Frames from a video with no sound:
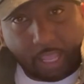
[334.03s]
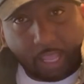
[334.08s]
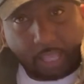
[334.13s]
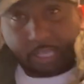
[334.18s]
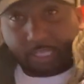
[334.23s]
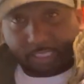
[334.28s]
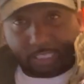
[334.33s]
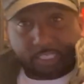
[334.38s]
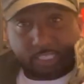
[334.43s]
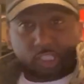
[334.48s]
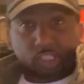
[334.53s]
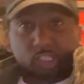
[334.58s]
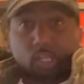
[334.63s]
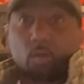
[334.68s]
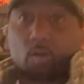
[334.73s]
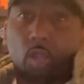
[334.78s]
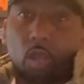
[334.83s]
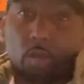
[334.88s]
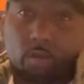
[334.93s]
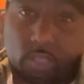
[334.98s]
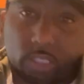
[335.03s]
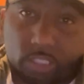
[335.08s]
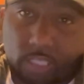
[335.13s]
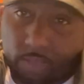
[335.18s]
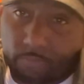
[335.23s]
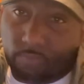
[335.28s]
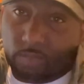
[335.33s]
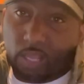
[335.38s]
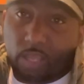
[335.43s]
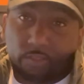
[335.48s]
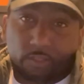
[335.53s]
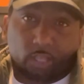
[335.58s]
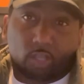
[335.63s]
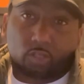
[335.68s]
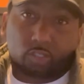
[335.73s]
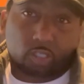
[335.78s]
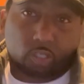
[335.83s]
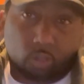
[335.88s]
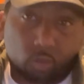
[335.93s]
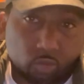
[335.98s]
because he's just going to go to some other
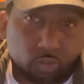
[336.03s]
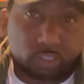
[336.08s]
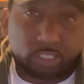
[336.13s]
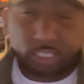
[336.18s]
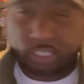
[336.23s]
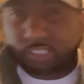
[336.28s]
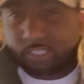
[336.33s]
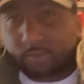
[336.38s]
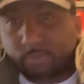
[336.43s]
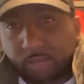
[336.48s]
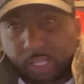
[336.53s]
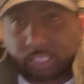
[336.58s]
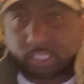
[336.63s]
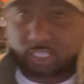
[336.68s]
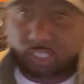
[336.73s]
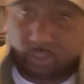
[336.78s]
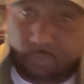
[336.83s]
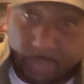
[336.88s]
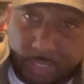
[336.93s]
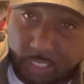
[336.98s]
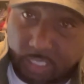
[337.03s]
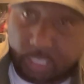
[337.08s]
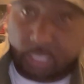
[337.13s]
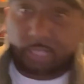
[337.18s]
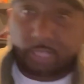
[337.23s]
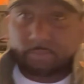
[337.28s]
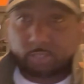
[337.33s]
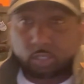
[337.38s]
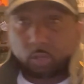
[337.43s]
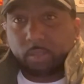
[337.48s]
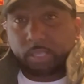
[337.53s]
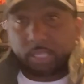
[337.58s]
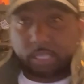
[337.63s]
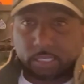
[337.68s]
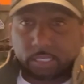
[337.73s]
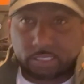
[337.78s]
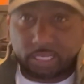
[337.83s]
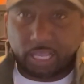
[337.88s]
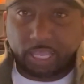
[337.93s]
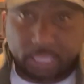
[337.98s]
school system. They suspended him so he
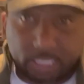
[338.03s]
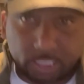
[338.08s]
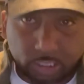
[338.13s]
could take his